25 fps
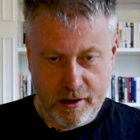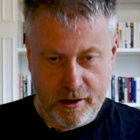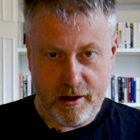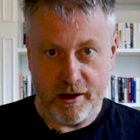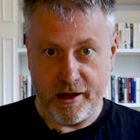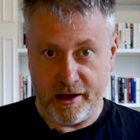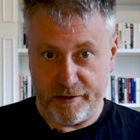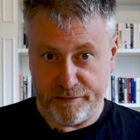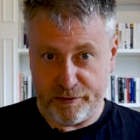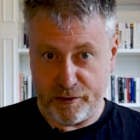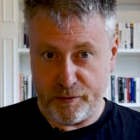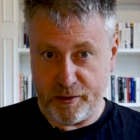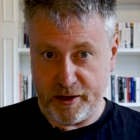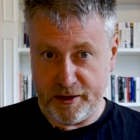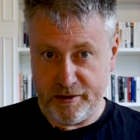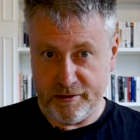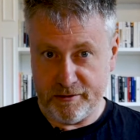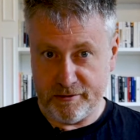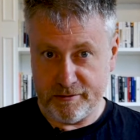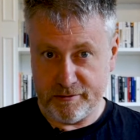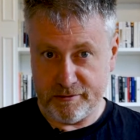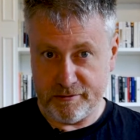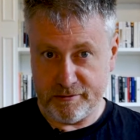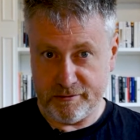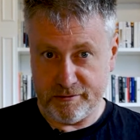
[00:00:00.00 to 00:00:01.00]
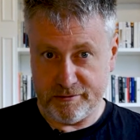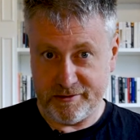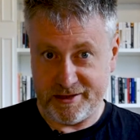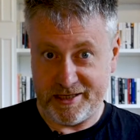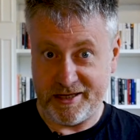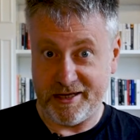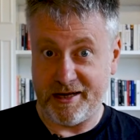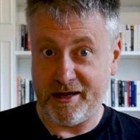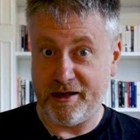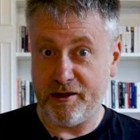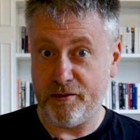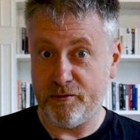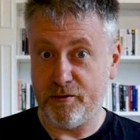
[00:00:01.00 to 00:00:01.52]
Hi everyone.
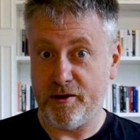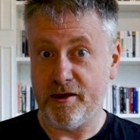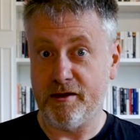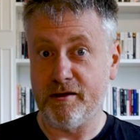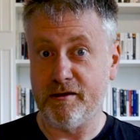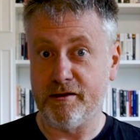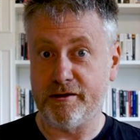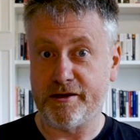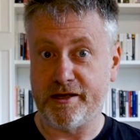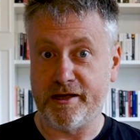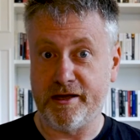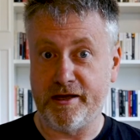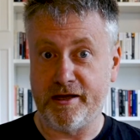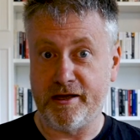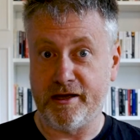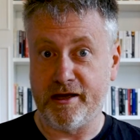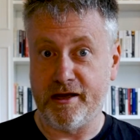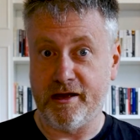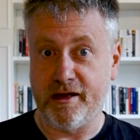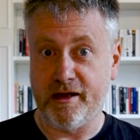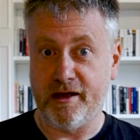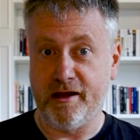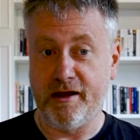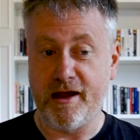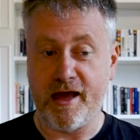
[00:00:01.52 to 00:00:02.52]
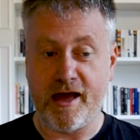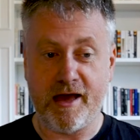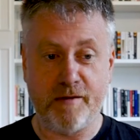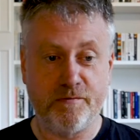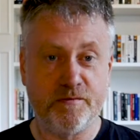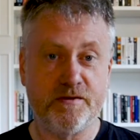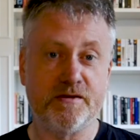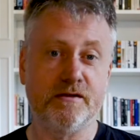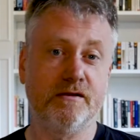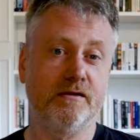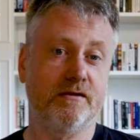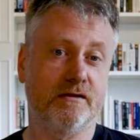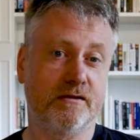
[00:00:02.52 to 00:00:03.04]
Today we're looking at an
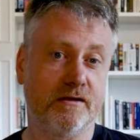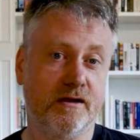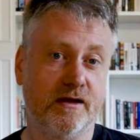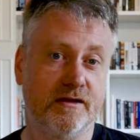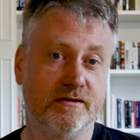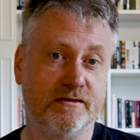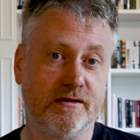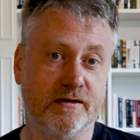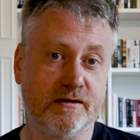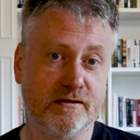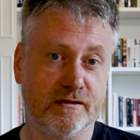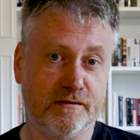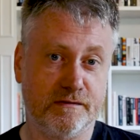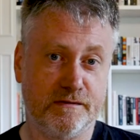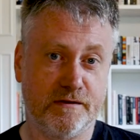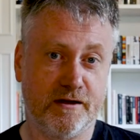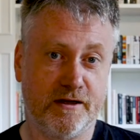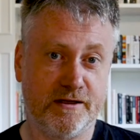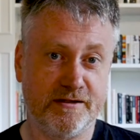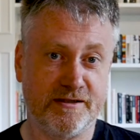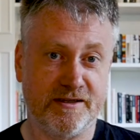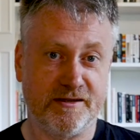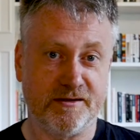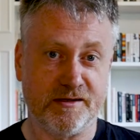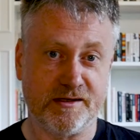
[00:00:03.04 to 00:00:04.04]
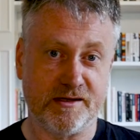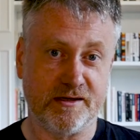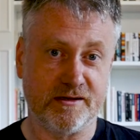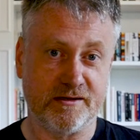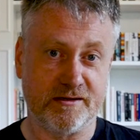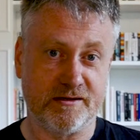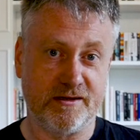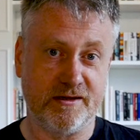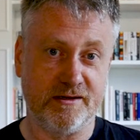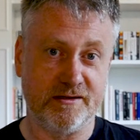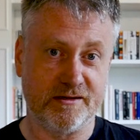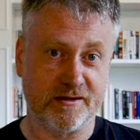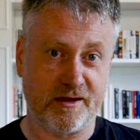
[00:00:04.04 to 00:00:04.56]
absolute classic of
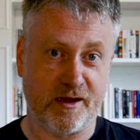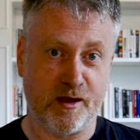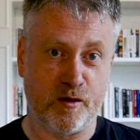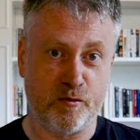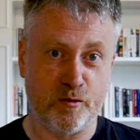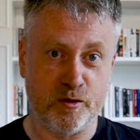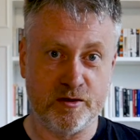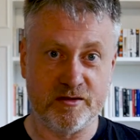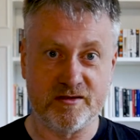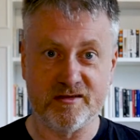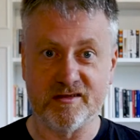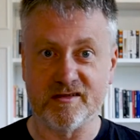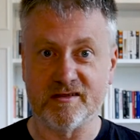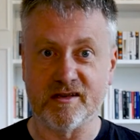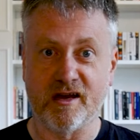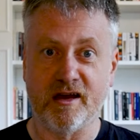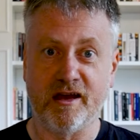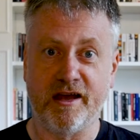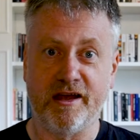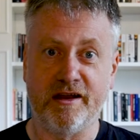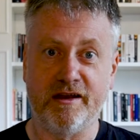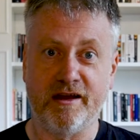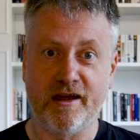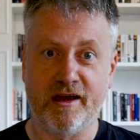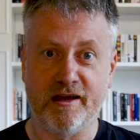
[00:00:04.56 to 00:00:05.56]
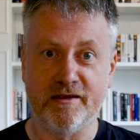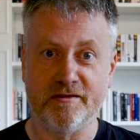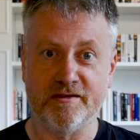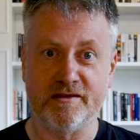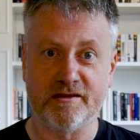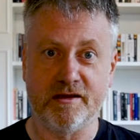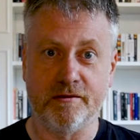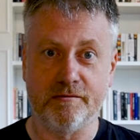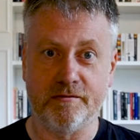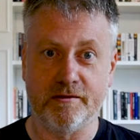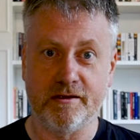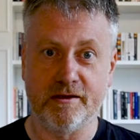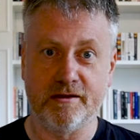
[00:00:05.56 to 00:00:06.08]
1960s camera design and
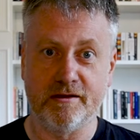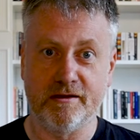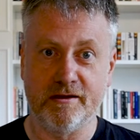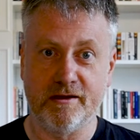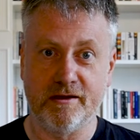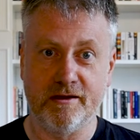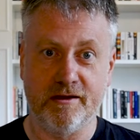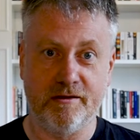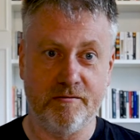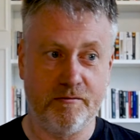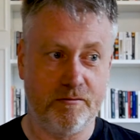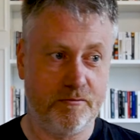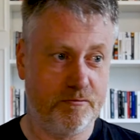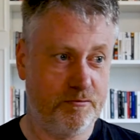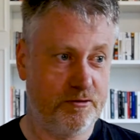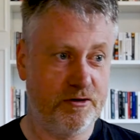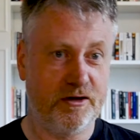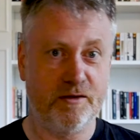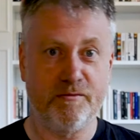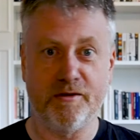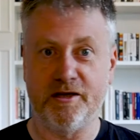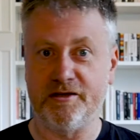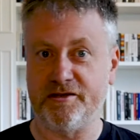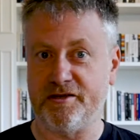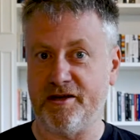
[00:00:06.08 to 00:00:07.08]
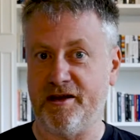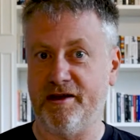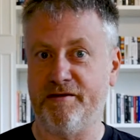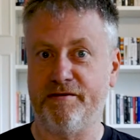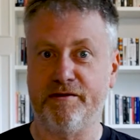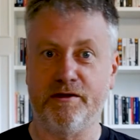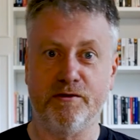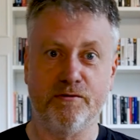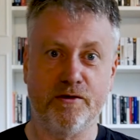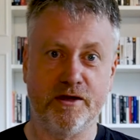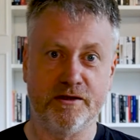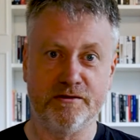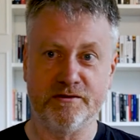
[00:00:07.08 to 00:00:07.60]
something that pretty much
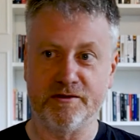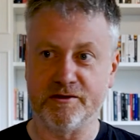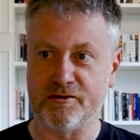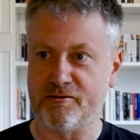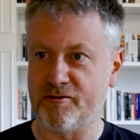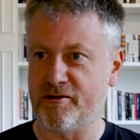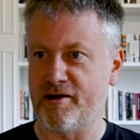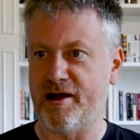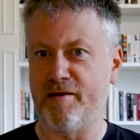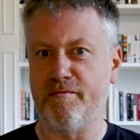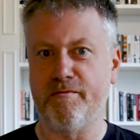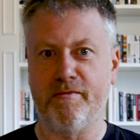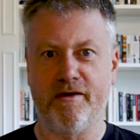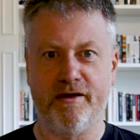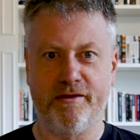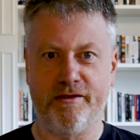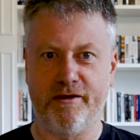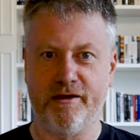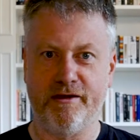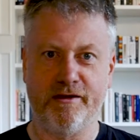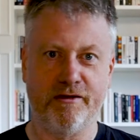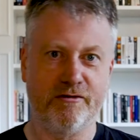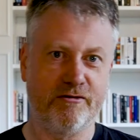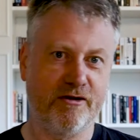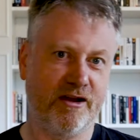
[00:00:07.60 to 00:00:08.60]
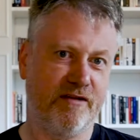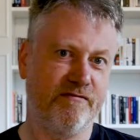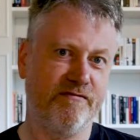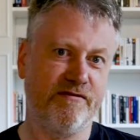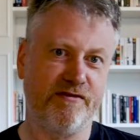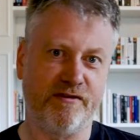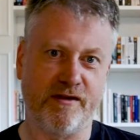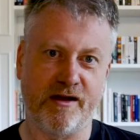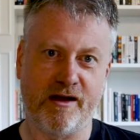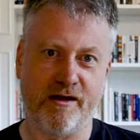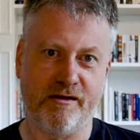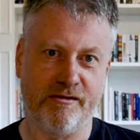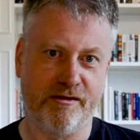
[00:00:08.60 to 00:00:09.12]
everyone's grandmother,
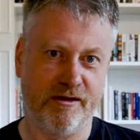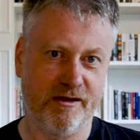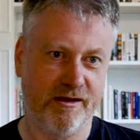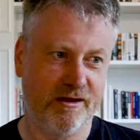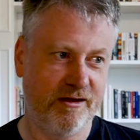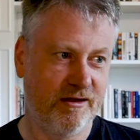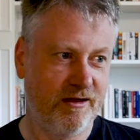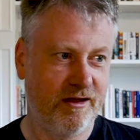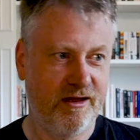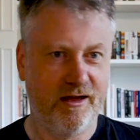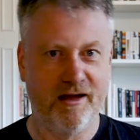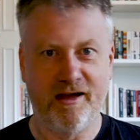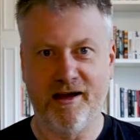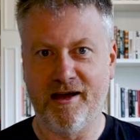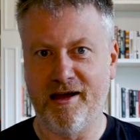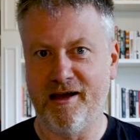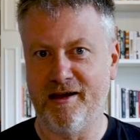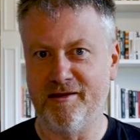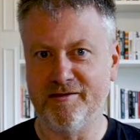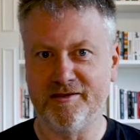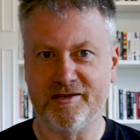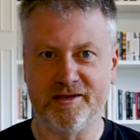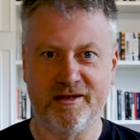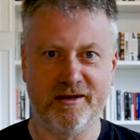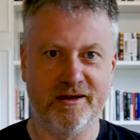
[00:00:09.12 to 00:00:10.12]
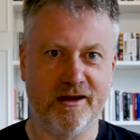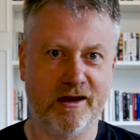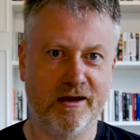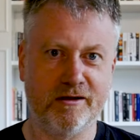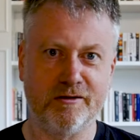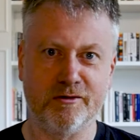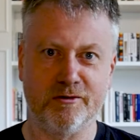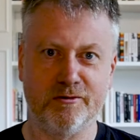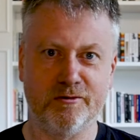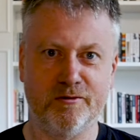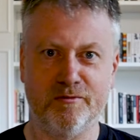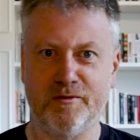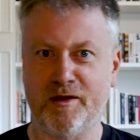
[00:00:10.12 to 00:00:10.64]
grandfather, auntie,
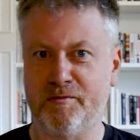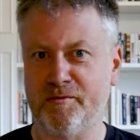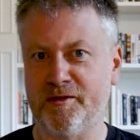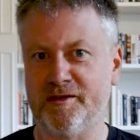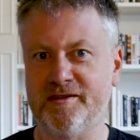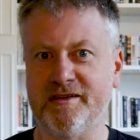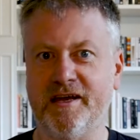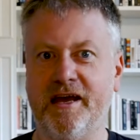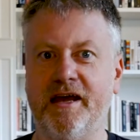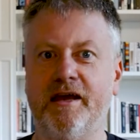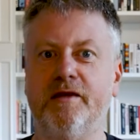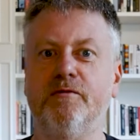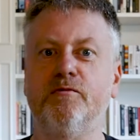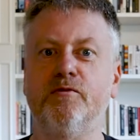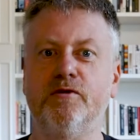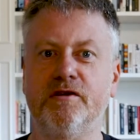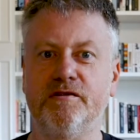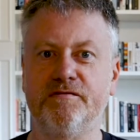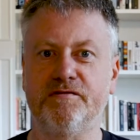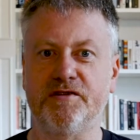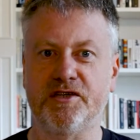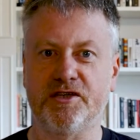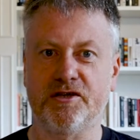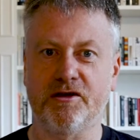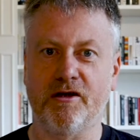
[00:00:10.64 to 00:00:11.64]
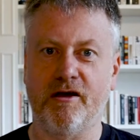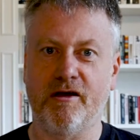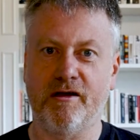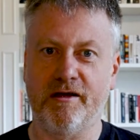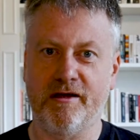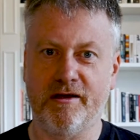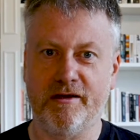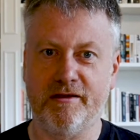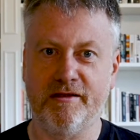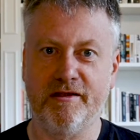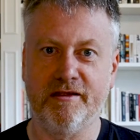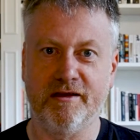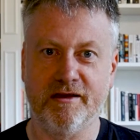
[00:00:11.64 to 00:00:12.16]
uncle, mum and dad would have shot
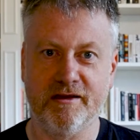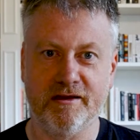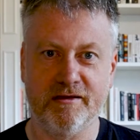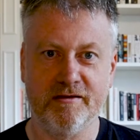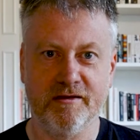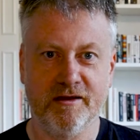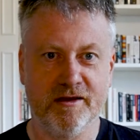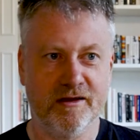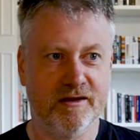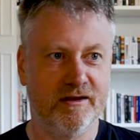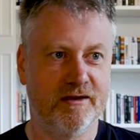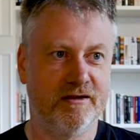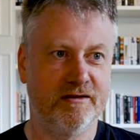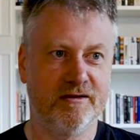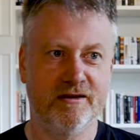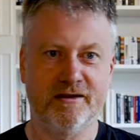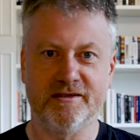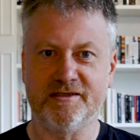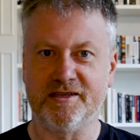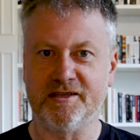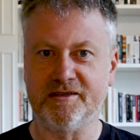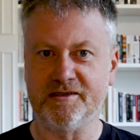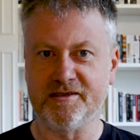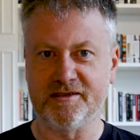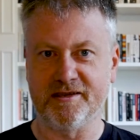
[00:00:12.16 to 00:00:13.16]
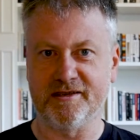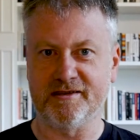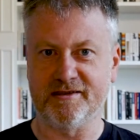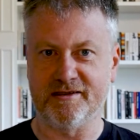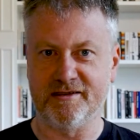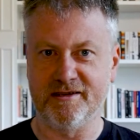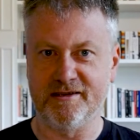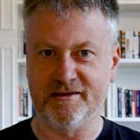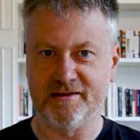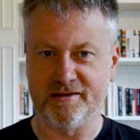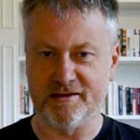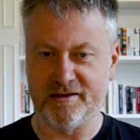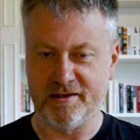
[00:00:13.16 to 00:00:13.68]
in the
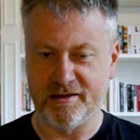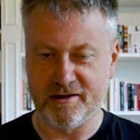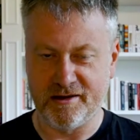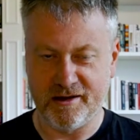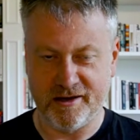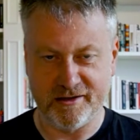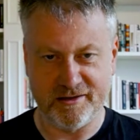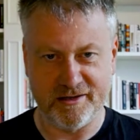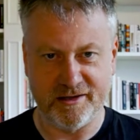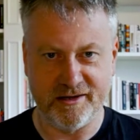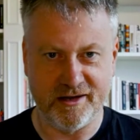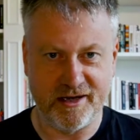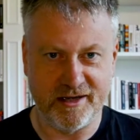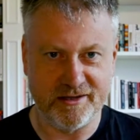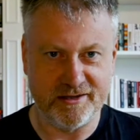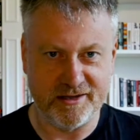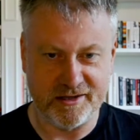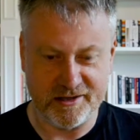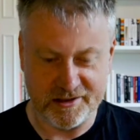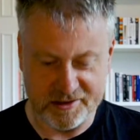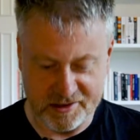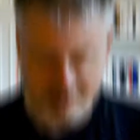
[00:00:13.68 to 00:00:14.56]
1960s to the 1980s.